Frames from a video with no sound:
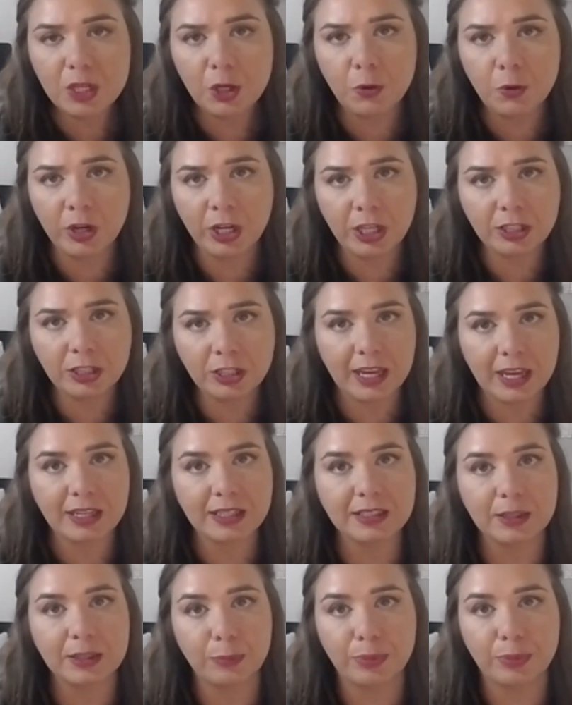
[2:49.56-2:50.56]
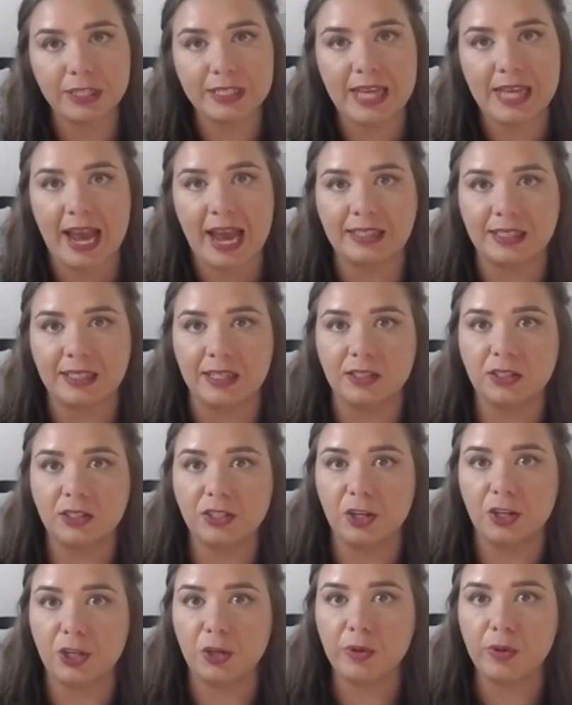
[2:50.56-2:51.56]
you want to use like a protectant.
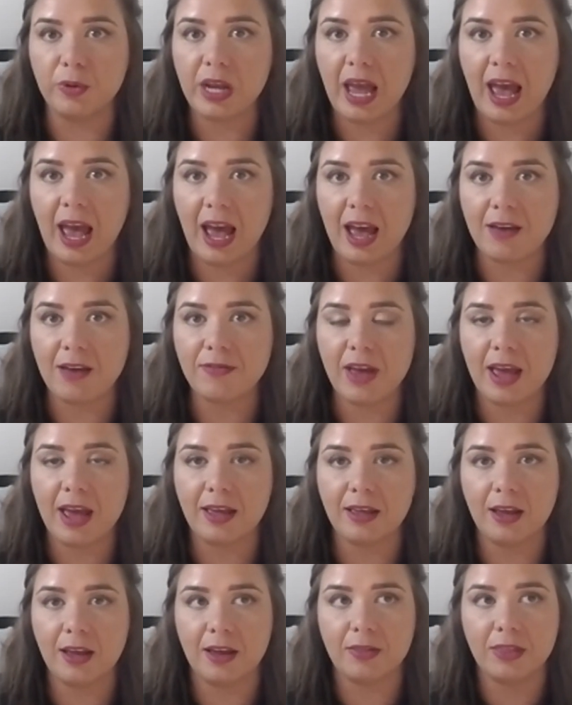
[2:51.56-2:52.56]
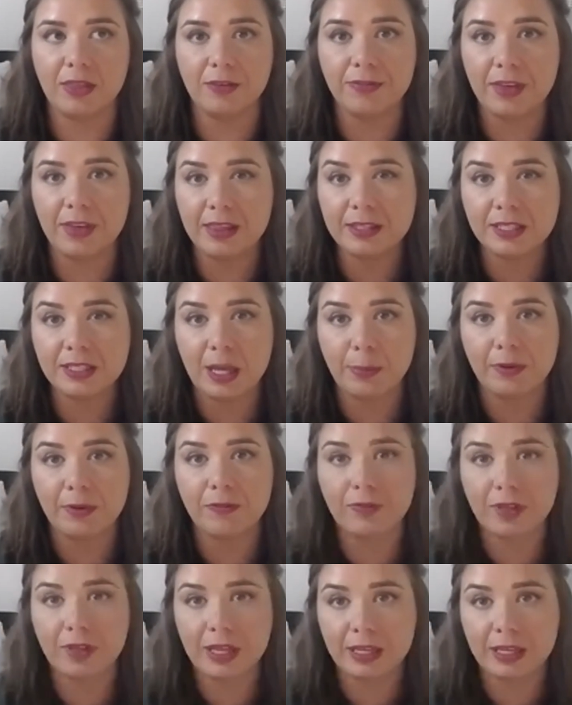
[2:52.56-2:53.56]
So you want to have the 5th step of
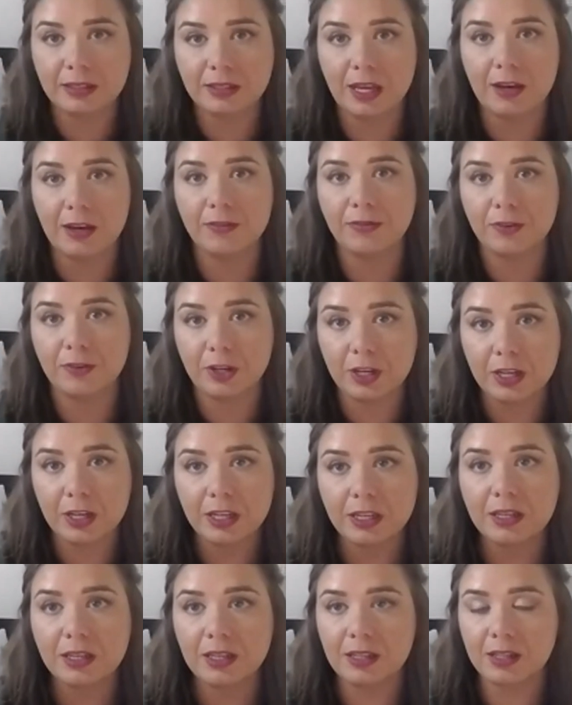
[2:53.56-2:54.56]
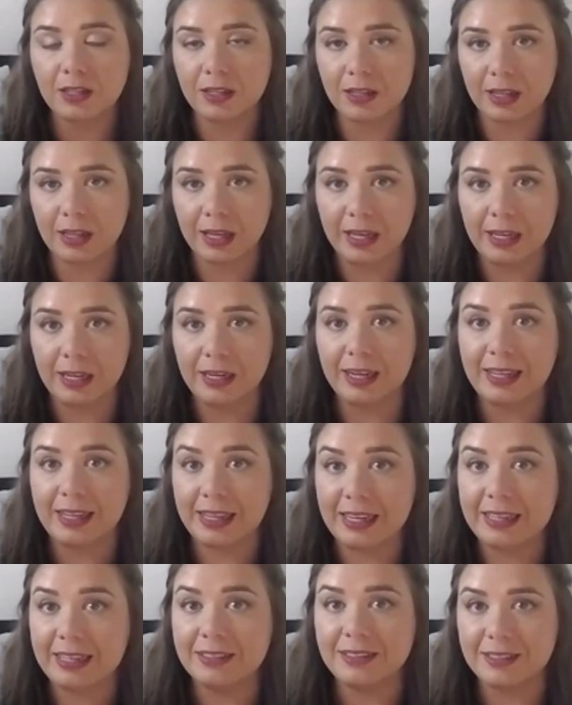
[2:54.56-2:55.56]
cleanse of good,
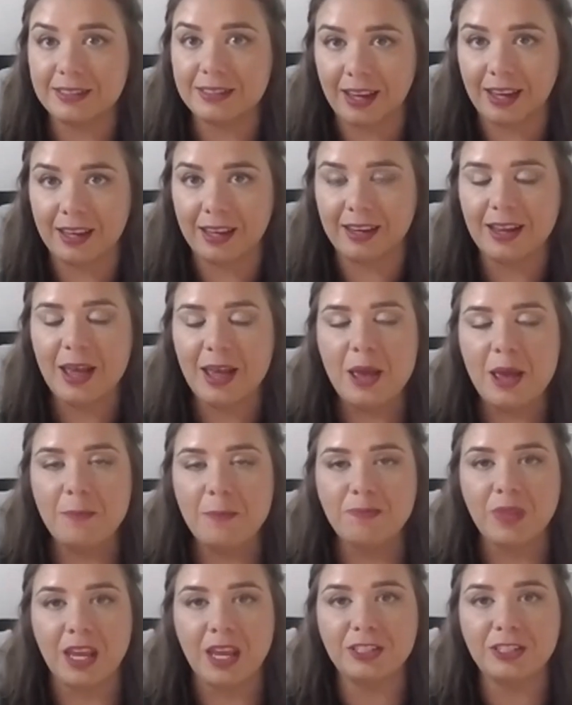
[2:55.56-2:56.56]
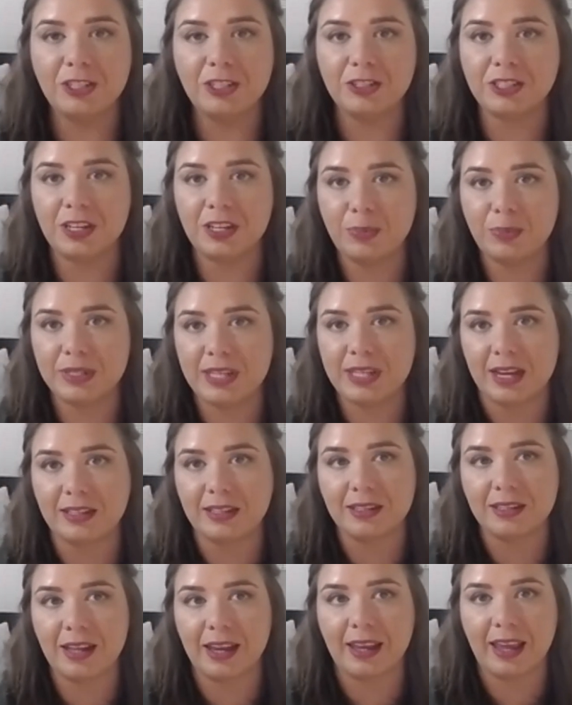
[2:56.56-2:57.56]
clean skin is using a
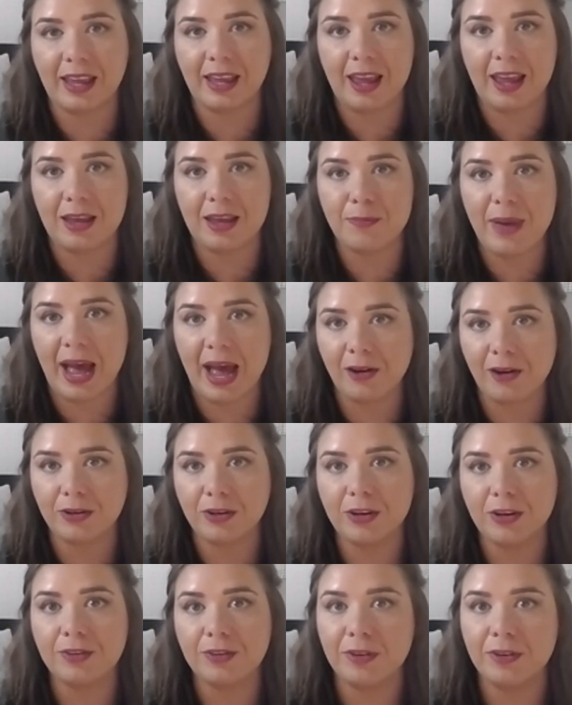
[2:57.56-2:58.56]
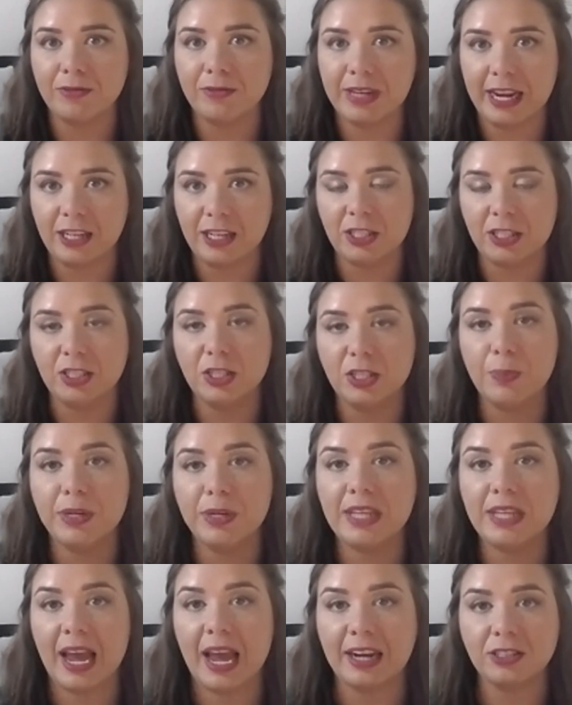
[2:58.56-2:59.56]
protectant like a powder or foundation to
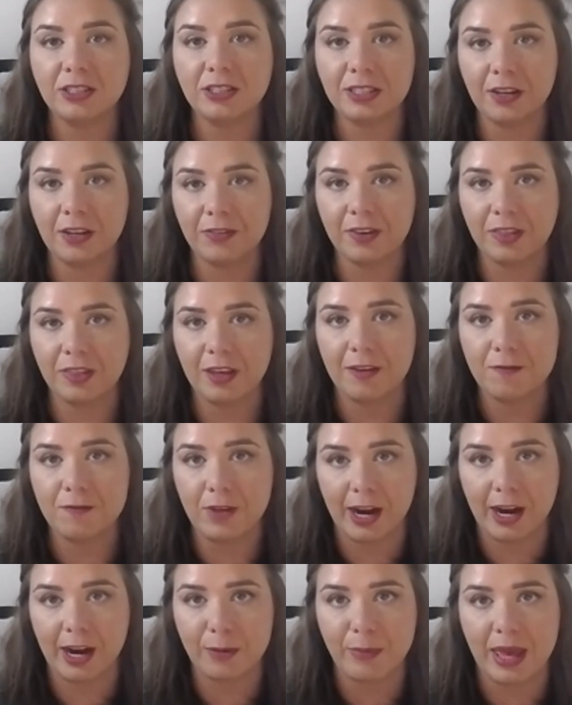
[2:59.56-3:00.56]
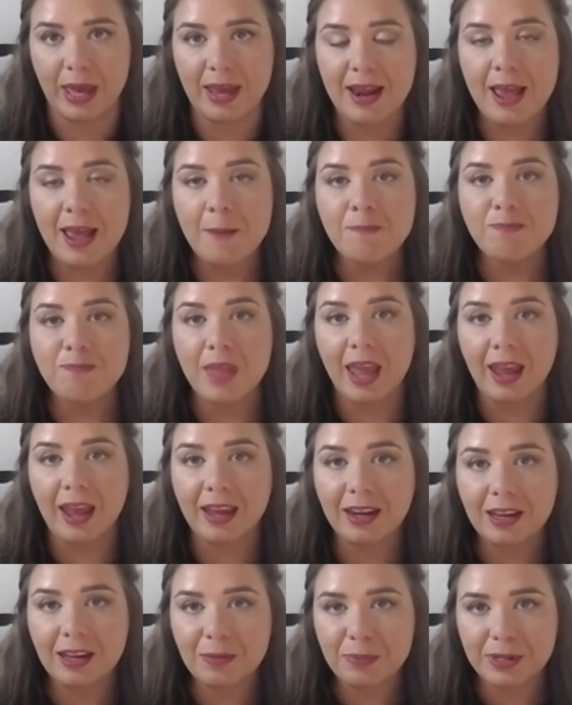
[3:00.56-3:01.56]
protect yourself from the environment.
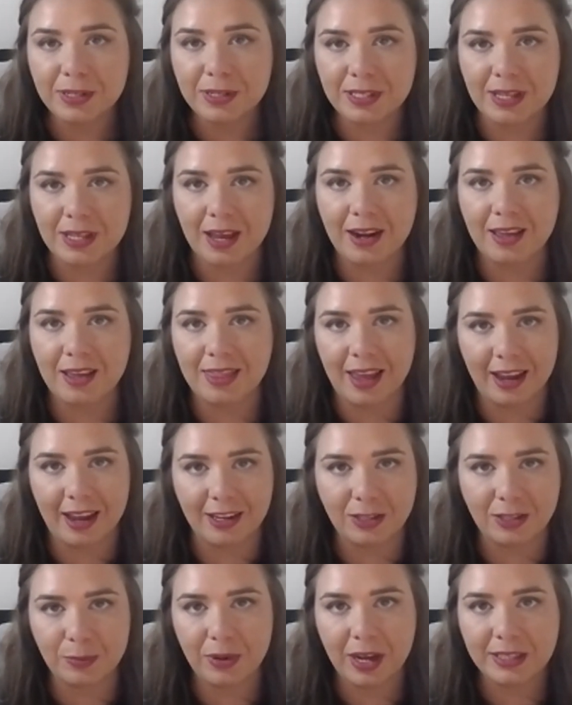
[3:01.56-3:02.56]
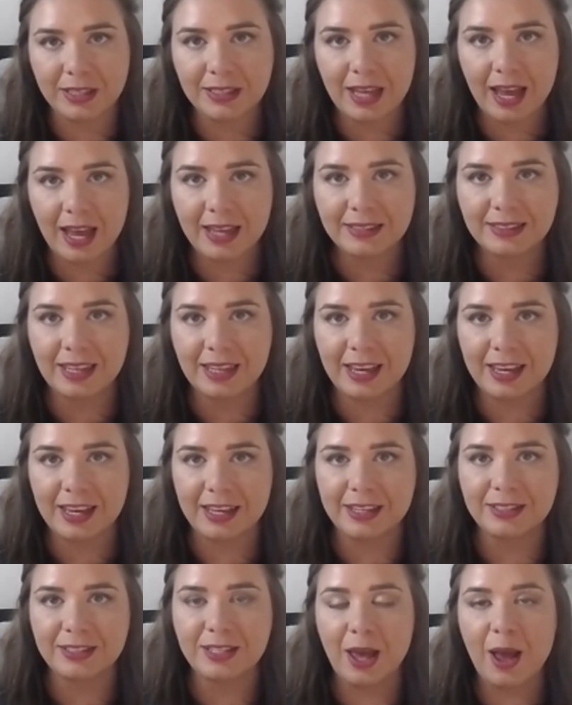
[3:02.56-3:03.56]
80% of the aging process
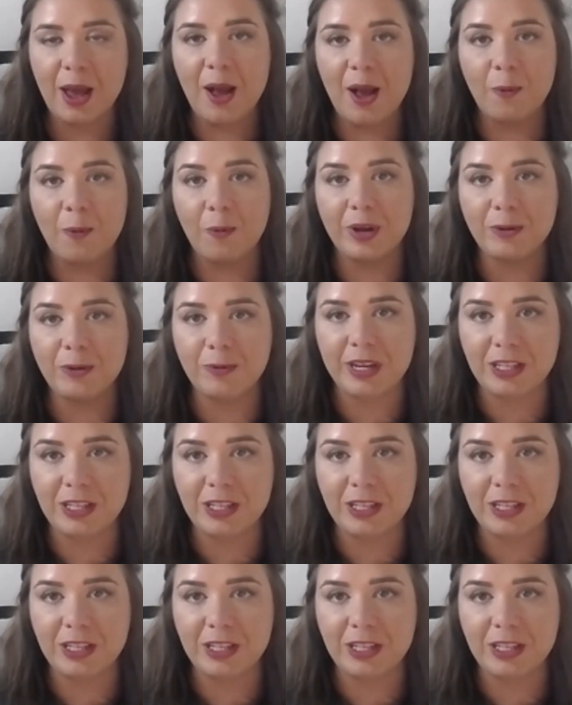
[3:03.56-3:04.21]
is what